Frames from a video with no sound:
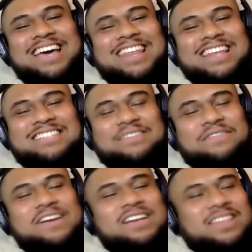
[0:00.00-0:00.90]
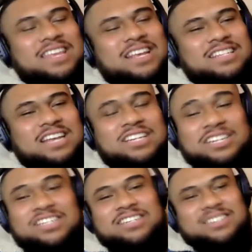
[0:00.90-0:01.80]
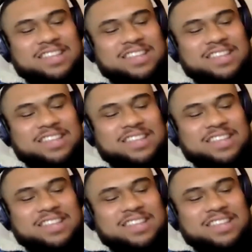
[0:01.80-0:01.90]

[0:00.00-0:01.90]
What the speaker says: that's the funny thing because I just